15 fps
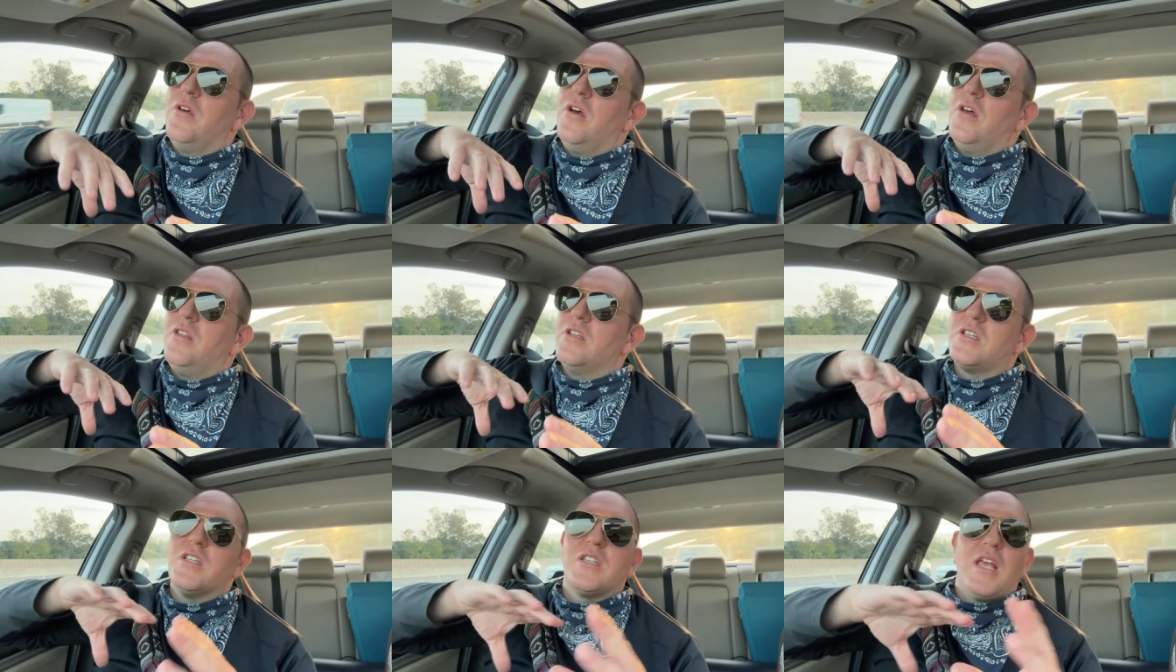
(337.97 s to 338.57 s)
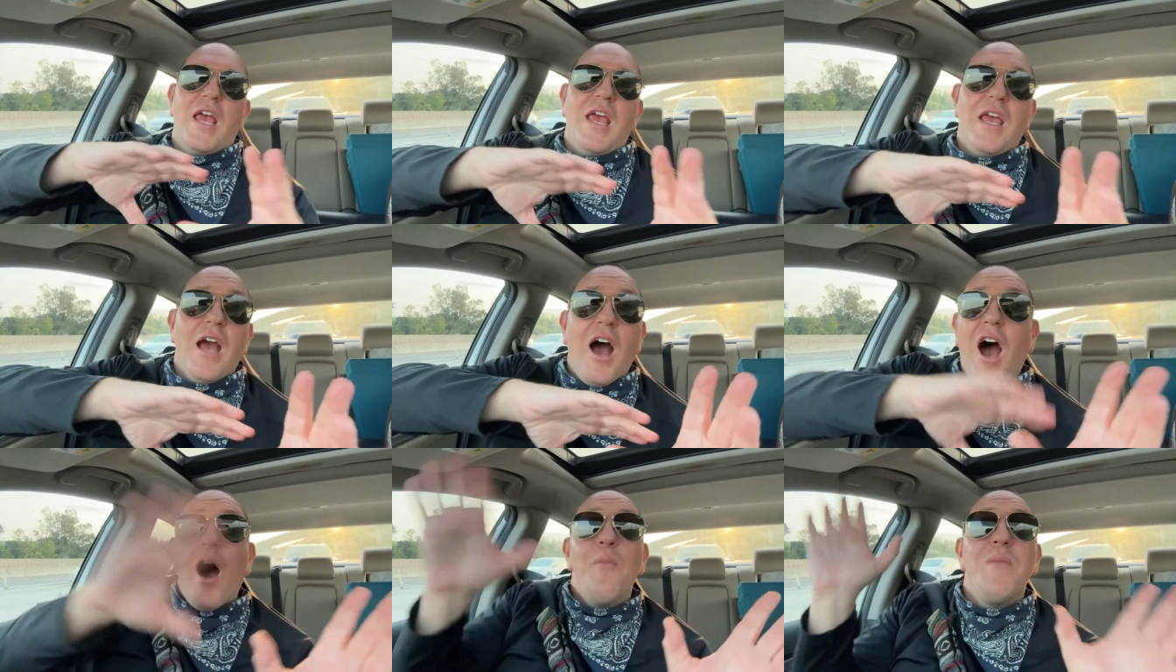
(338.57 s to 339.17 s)
this is a
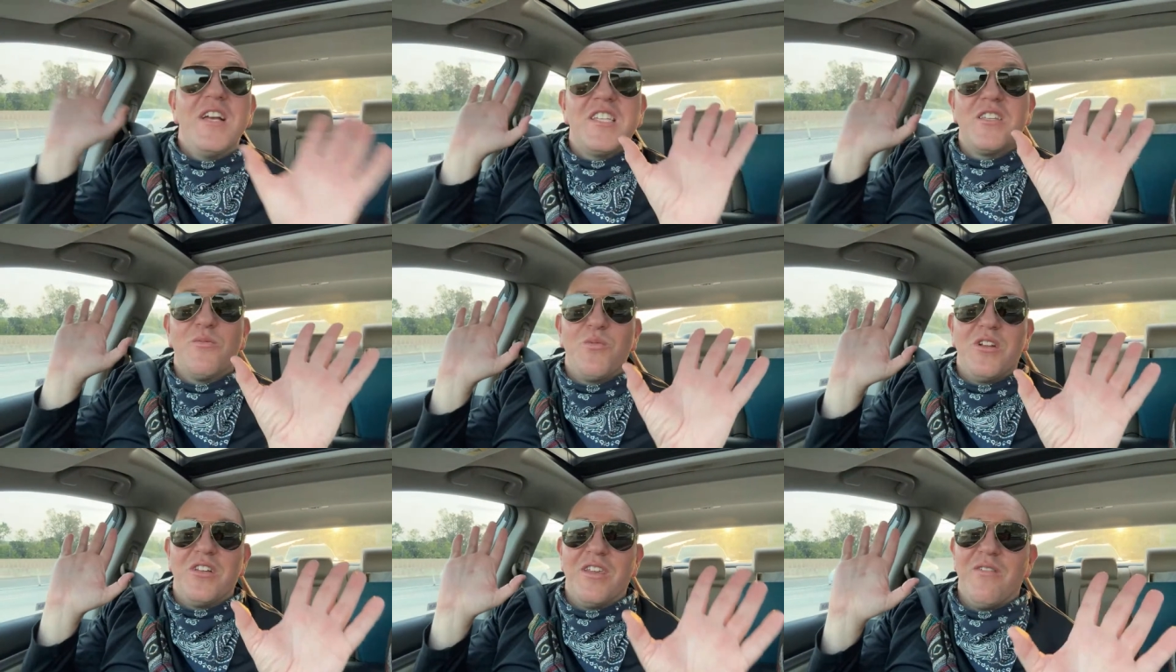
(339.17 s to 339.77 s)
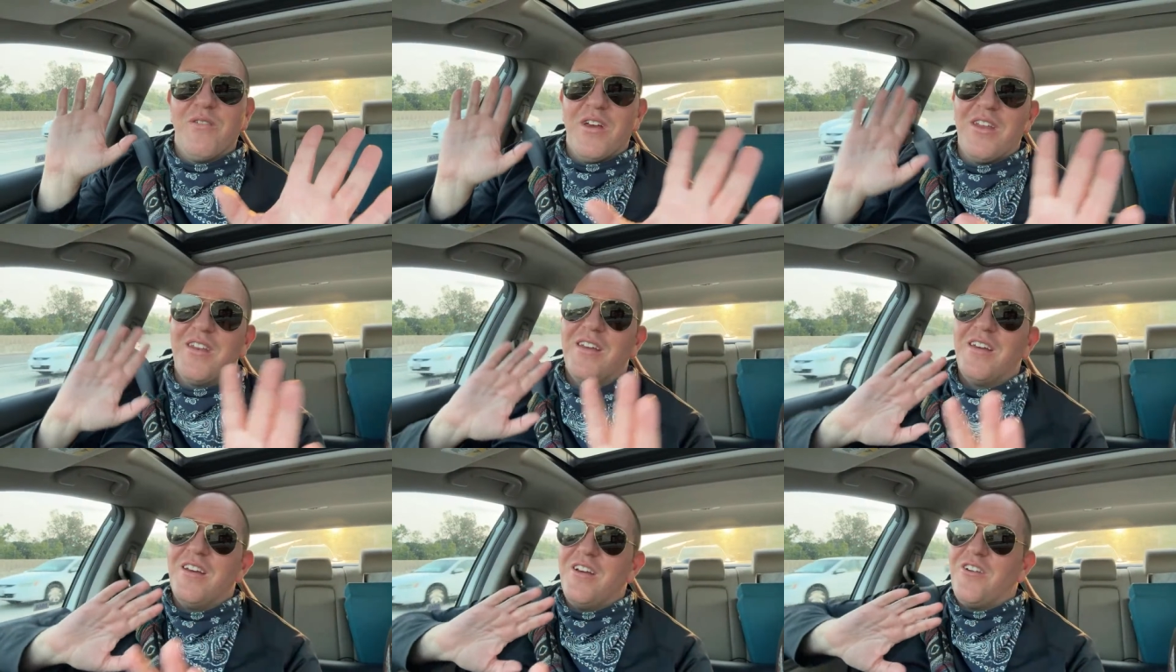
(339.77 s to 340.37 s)
hot mess that we live in,
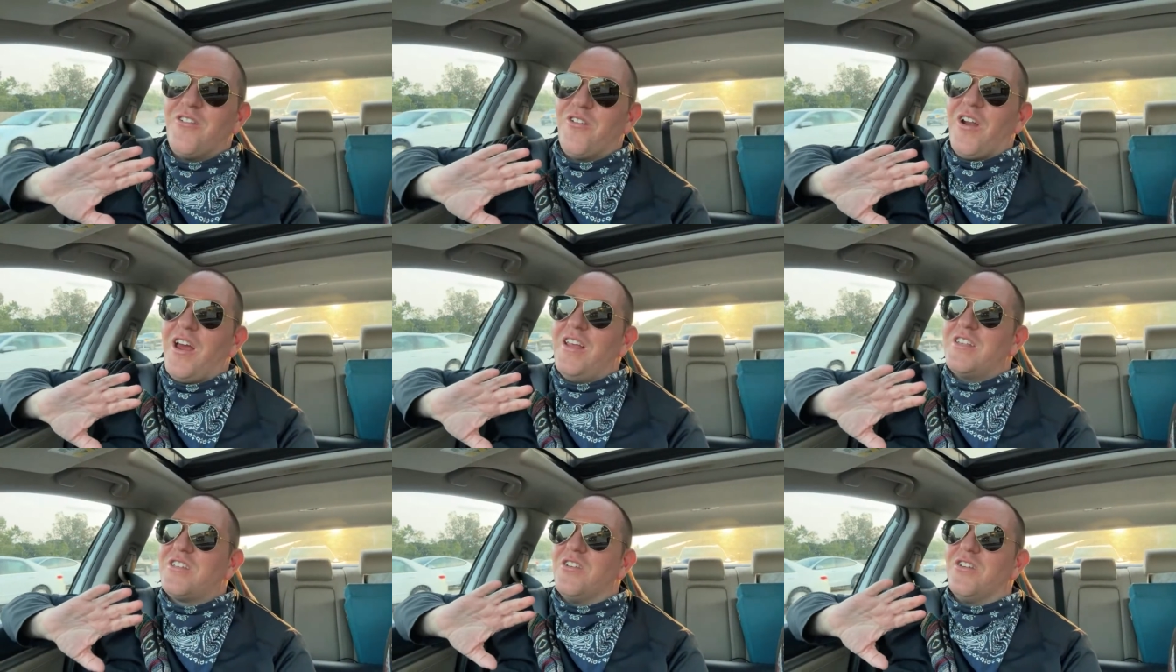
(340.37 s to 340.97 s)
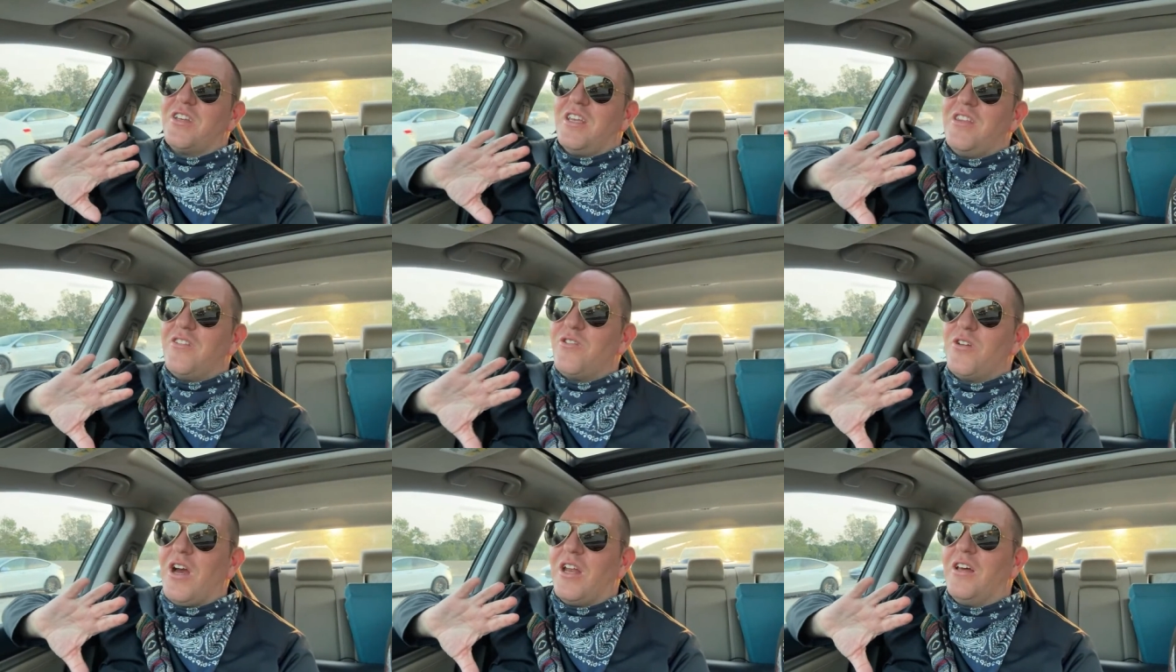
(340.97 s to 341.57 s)
right? So like either
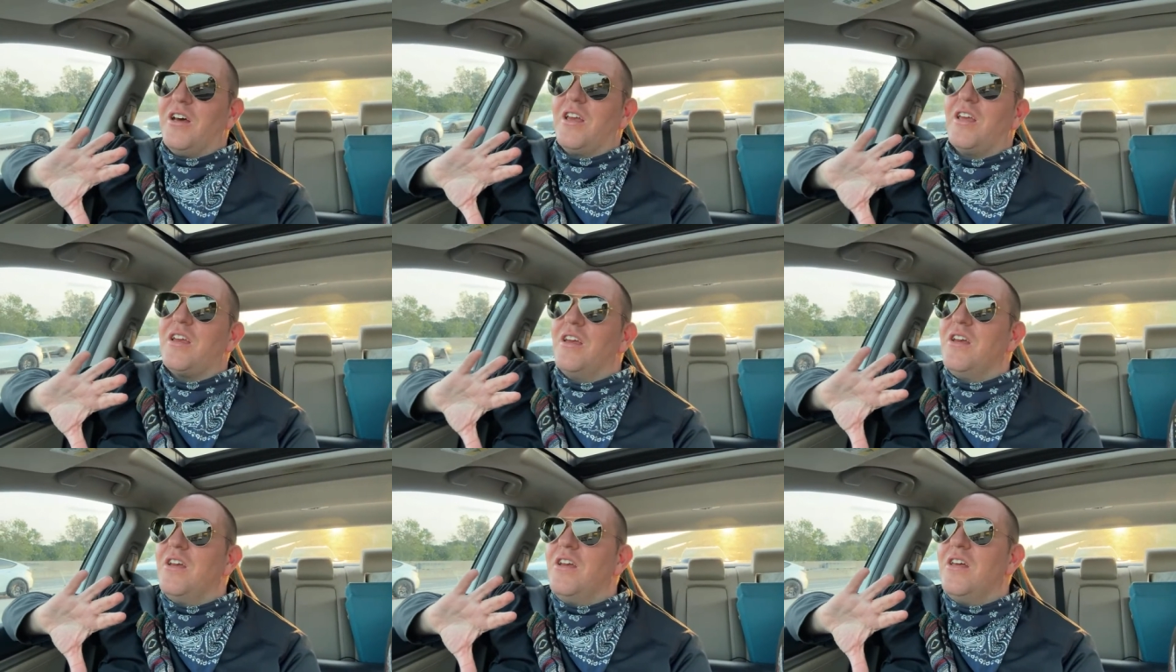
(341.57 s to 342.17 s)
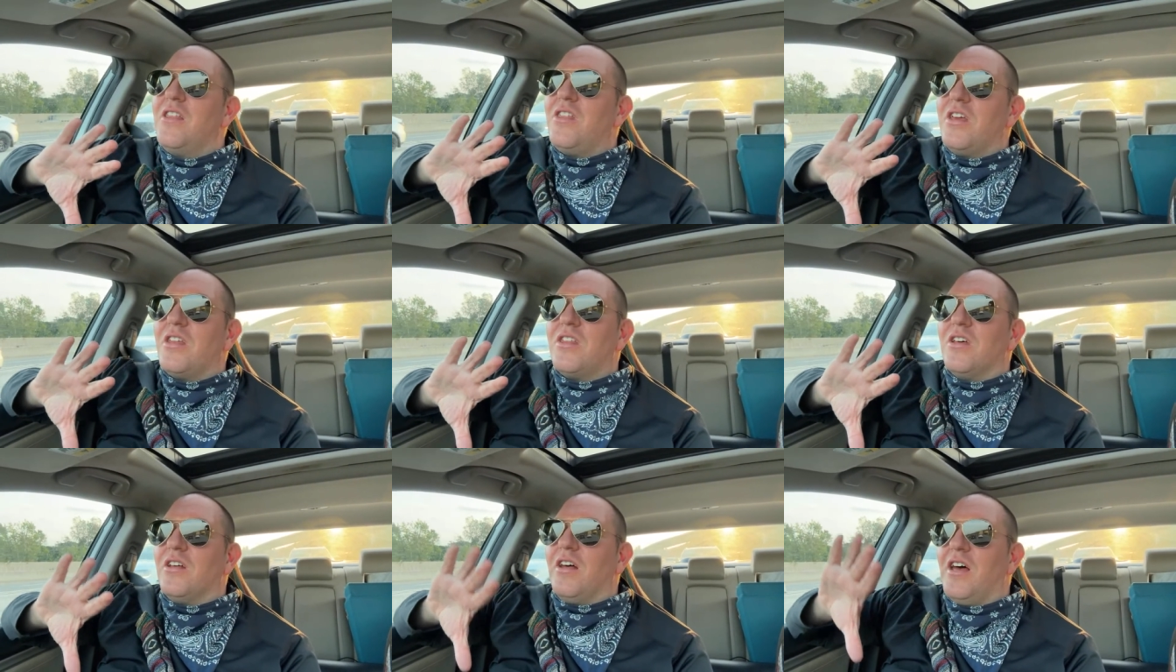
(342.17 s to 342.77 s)
you kind of like think
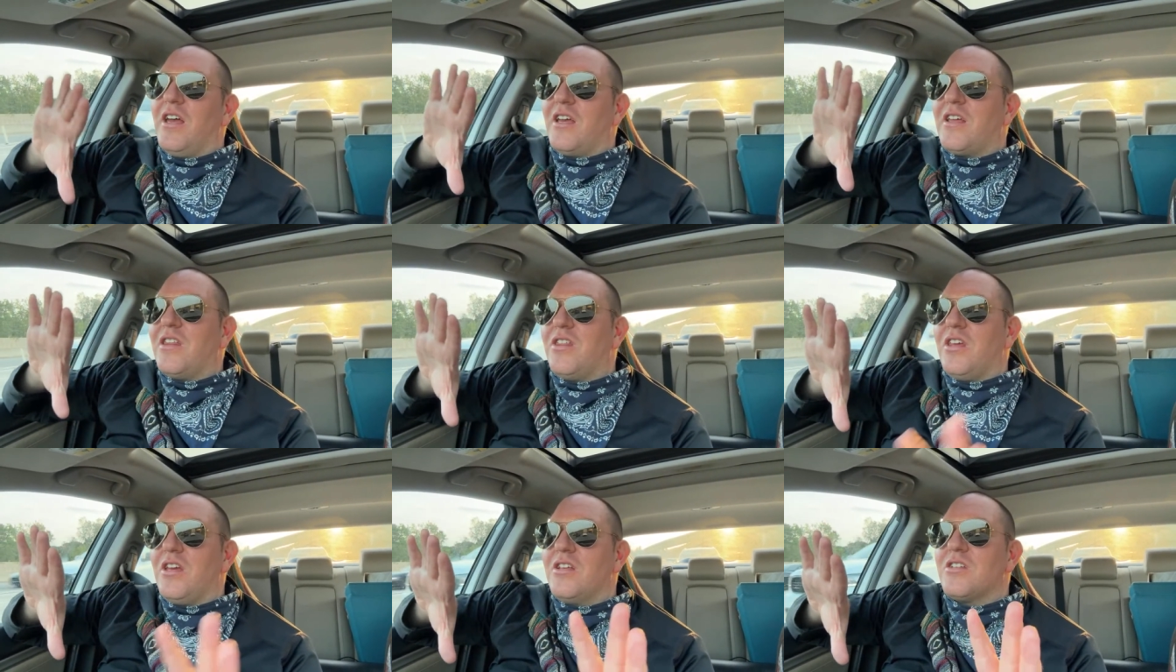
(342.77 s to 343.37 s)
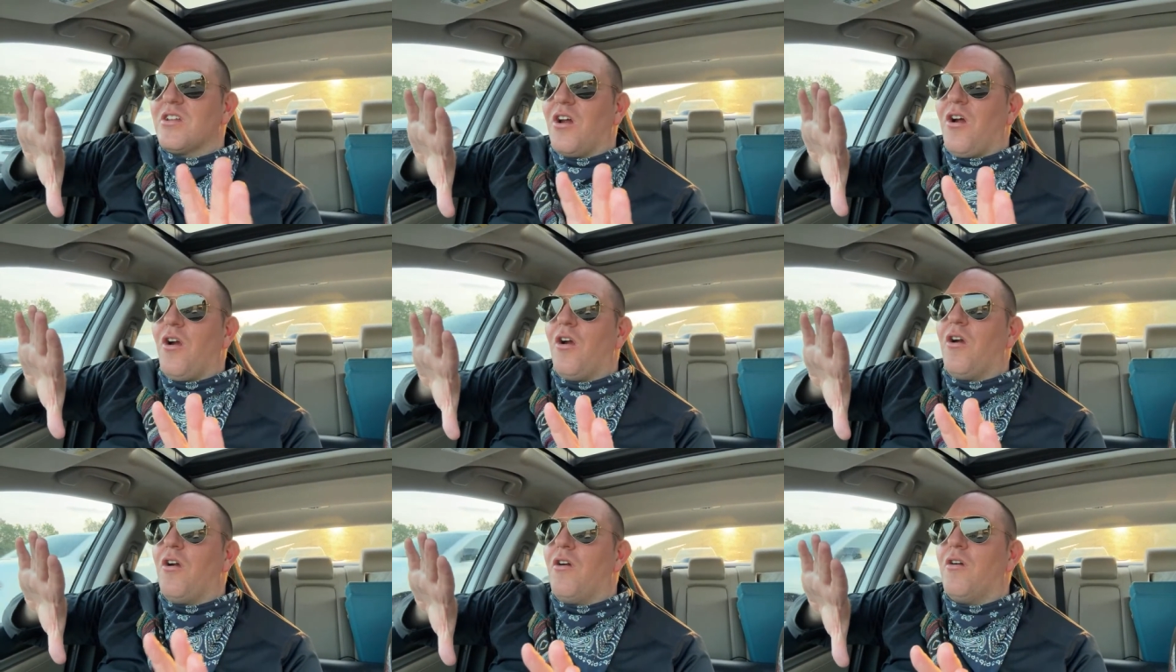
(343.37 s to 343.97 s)
that like things
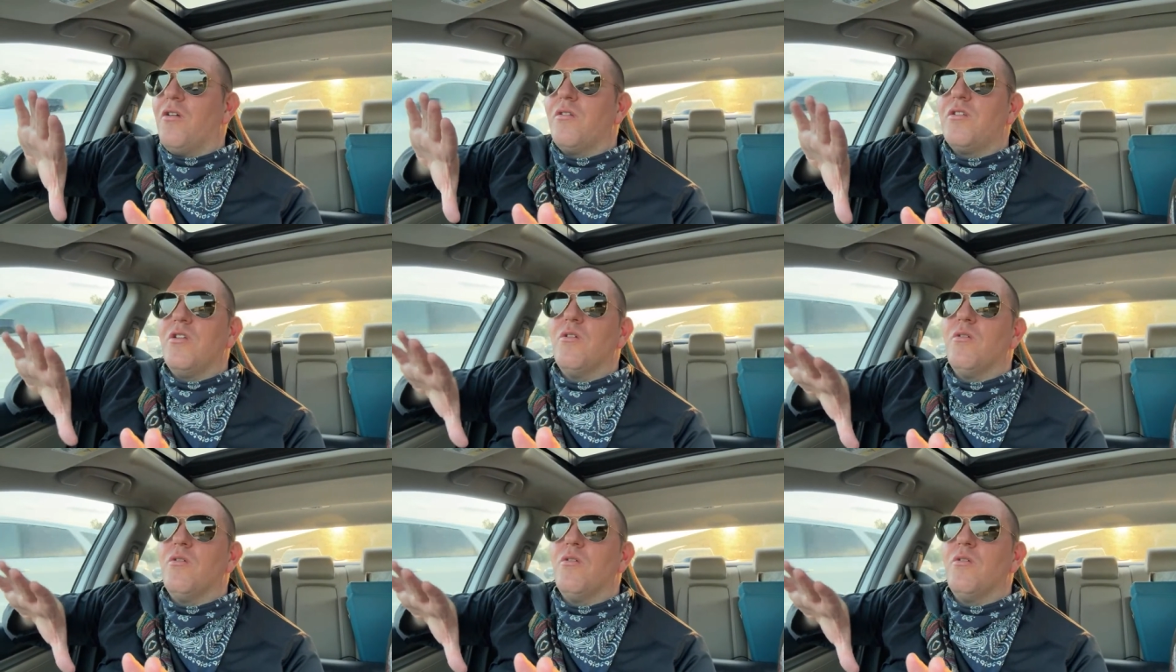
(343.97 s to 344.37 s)
are,